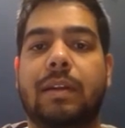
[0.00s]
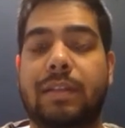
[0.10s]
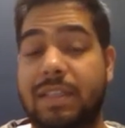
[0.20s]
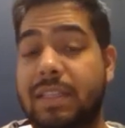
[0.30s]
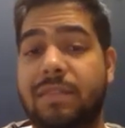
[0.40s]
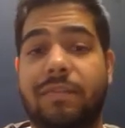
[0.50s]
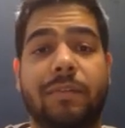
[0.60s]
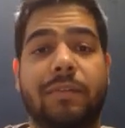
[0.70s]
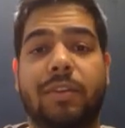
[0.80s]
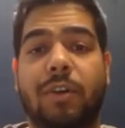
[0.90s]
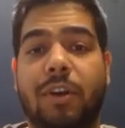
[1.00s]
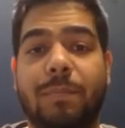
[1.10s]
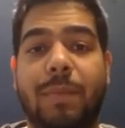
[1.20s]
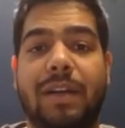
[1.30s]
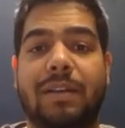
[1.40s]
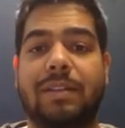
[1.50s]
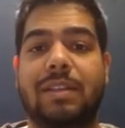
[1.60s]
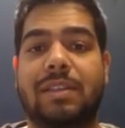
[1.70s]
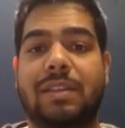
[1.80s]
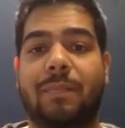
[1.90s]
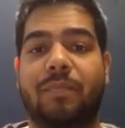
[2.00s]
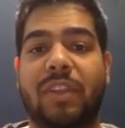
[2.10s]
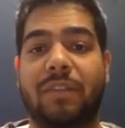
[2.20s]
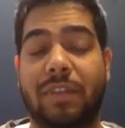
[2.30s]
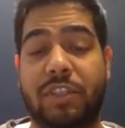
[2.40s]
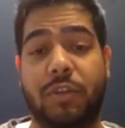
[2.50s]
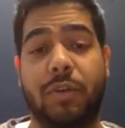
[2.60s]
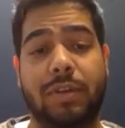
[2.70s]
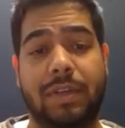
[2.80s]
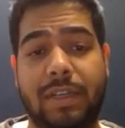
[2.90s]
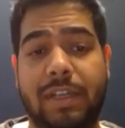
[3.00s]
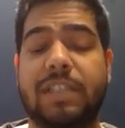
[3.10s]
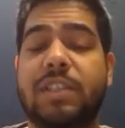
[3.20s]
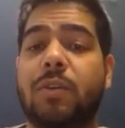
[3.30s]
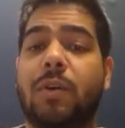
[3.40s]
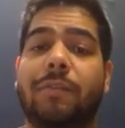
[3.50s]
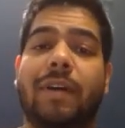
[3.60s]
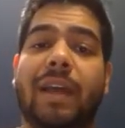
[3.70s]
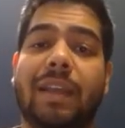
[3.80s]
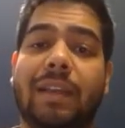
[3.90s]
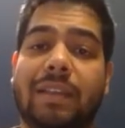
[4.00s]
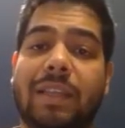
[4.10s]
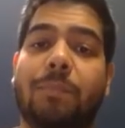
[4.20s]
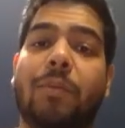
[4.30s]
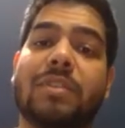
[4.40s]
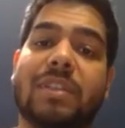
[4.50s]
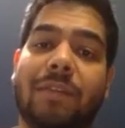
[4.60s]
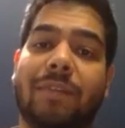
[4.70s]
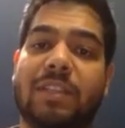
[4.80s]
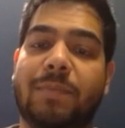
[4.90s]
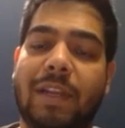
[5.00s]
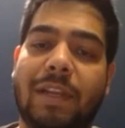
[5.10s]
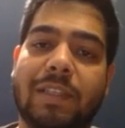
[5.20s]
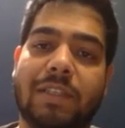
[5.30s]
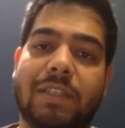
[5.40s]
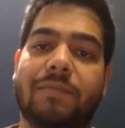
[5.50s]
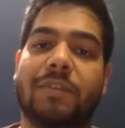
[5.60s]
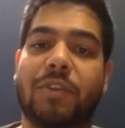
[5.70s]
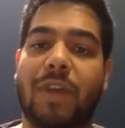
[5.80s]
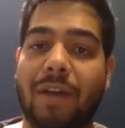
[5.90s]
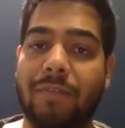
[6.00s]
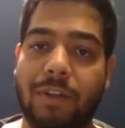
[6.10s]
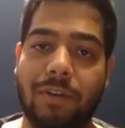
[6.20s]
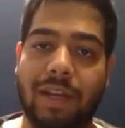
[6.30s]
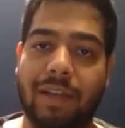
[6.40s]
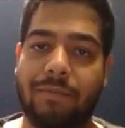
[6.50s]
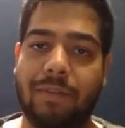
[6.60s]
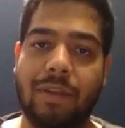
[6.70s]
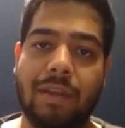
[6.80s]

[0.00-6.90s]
This is one of the thought patterns in which you are disqualifying the positive experiences which you have in your life.